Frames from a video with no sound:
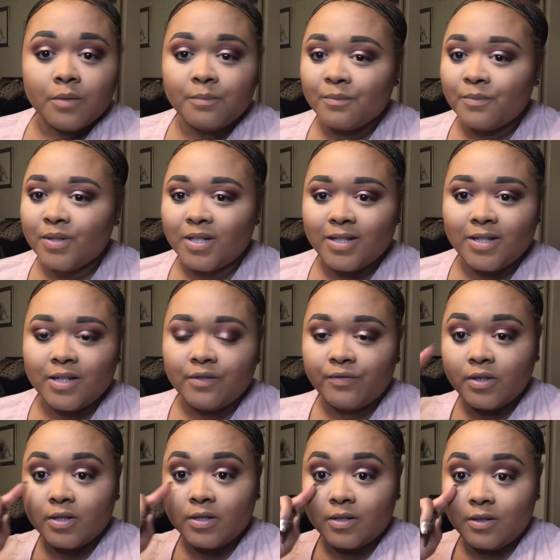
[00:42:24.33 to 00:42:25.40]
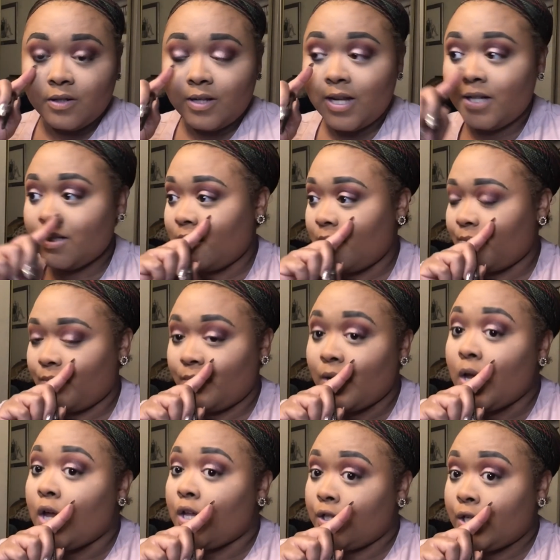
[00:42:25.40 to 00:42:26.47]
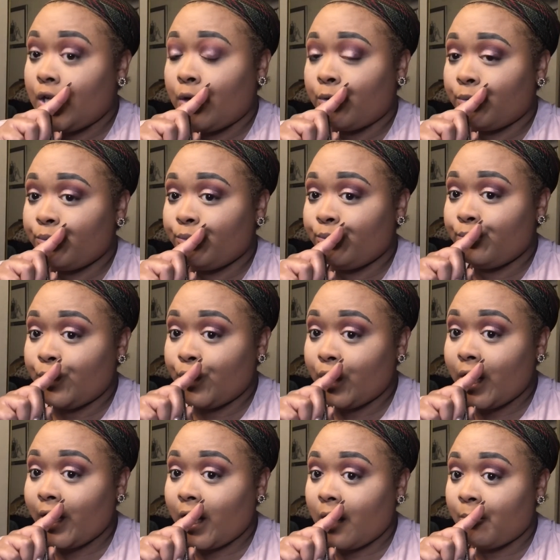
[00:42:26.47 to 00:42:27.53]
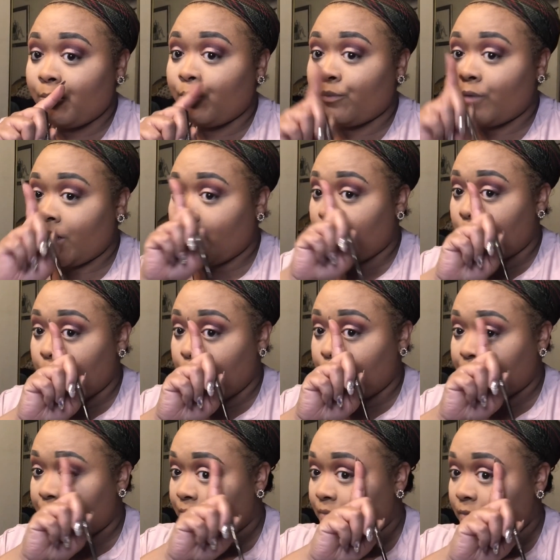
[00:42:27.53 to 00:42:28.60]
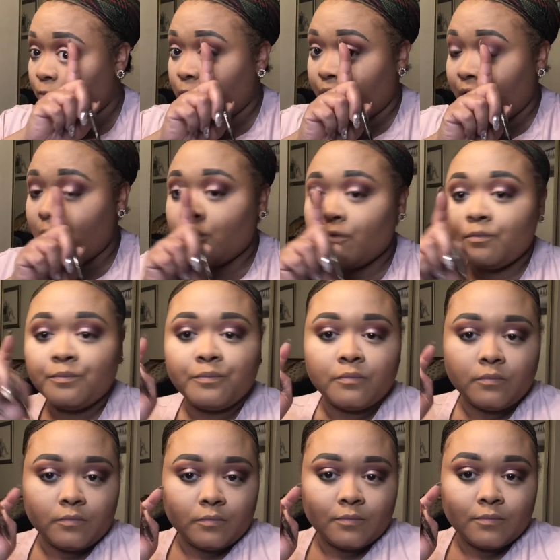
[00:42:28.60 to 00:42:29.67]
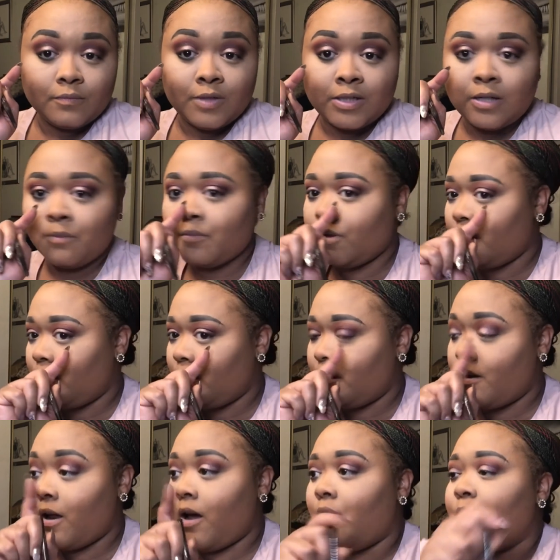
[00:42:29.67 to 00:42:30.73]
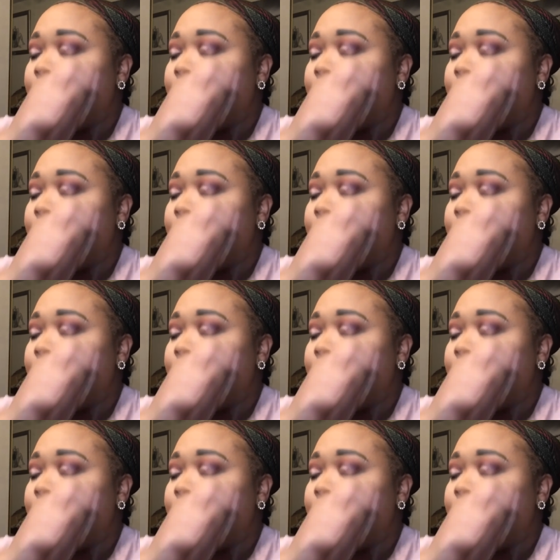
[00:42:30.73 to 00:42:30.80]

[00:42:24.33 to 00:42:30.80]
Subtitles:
See the difference? Look like something, don't look like I'm without something, not.